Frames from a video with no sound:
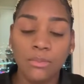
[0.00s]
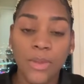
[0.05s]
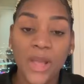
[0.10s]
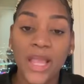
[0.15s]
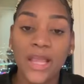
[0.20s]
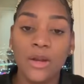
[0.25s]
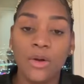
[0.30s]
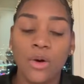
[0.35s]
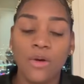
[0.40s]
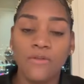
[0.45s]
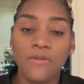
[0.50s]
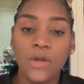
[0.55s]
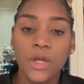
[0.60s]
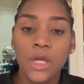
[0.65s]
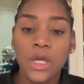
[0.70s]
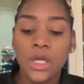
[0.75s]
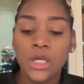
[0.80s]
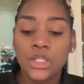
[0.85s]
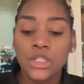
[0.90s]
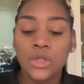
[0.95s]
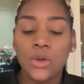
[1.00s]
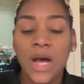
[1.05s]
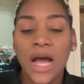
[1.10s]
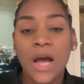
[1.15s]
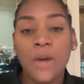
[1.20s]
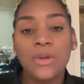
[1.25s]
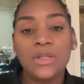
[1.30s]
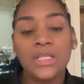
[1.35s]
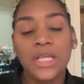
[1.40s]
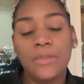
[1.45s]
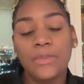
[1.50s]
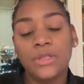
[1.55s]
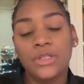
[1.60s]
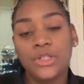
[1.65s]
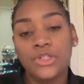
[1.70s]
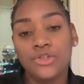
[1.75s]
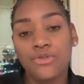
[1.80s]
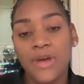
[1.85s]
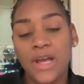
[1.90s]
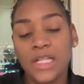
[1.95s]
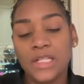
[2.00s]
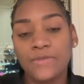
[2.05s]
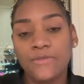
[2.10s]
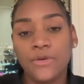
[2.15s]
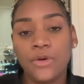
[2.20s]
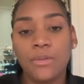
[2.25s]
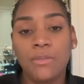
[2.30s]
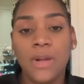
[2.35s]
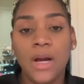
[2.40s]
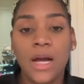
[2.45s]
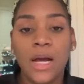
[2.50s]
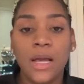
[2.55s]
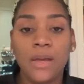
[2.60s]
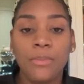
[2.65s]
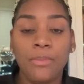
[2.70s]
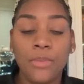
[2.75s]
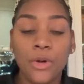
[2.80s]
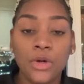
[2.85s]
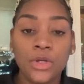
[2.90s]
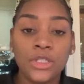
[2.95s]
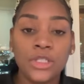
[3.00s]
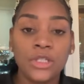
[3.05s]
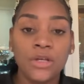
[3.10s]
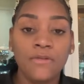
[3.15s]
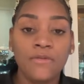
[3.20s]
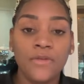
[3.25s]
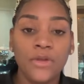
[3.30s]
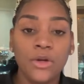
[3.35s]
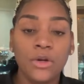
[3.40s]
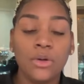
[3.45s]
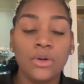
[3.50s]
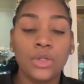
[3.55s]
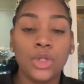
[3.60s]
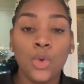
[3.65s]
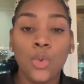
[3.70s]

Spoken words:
paid off. So I was able to transfer my personal vehicle,